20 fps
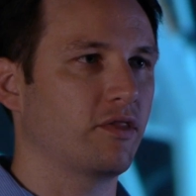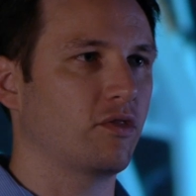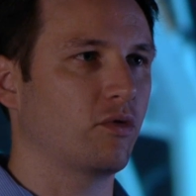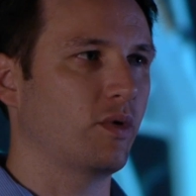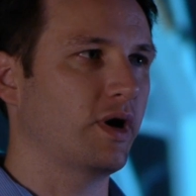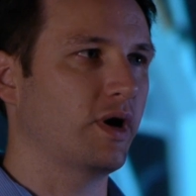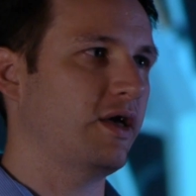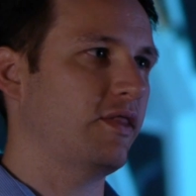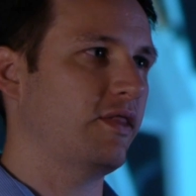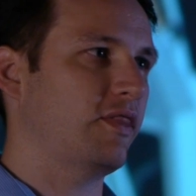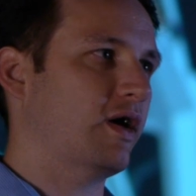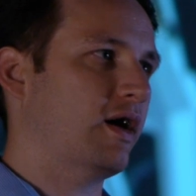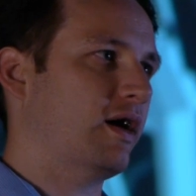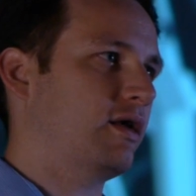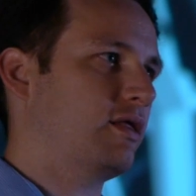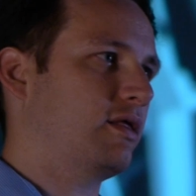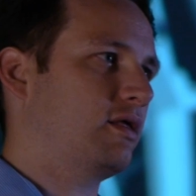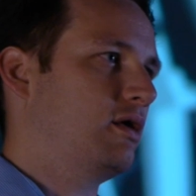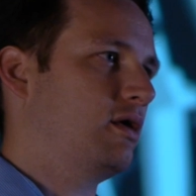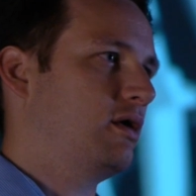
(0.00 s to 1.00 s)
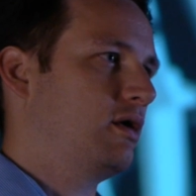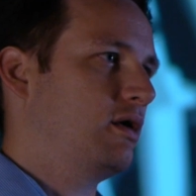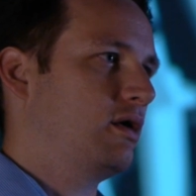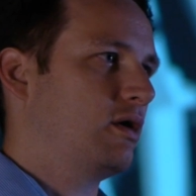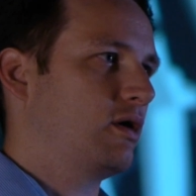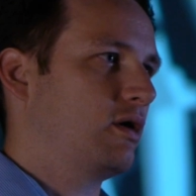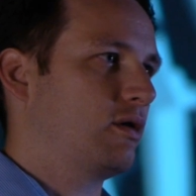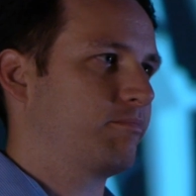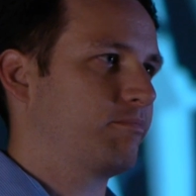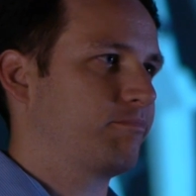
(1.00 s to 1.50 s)
the way that
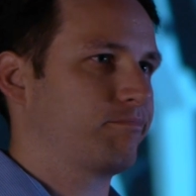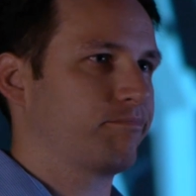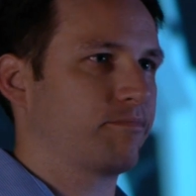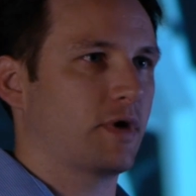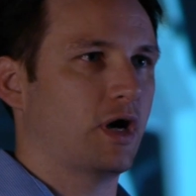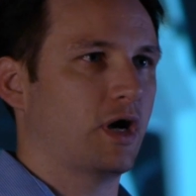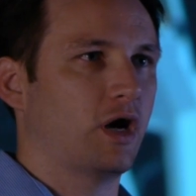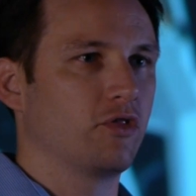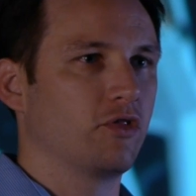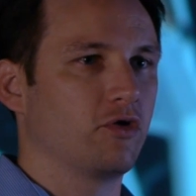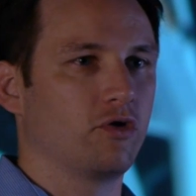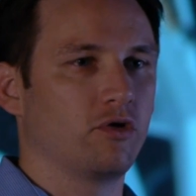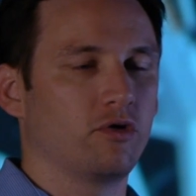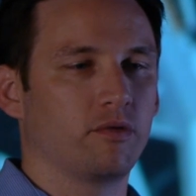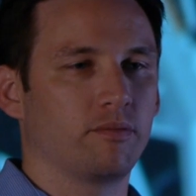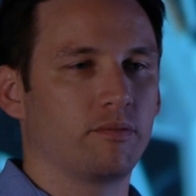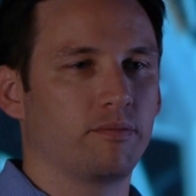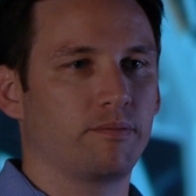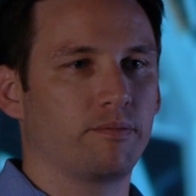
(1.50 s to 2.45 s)
other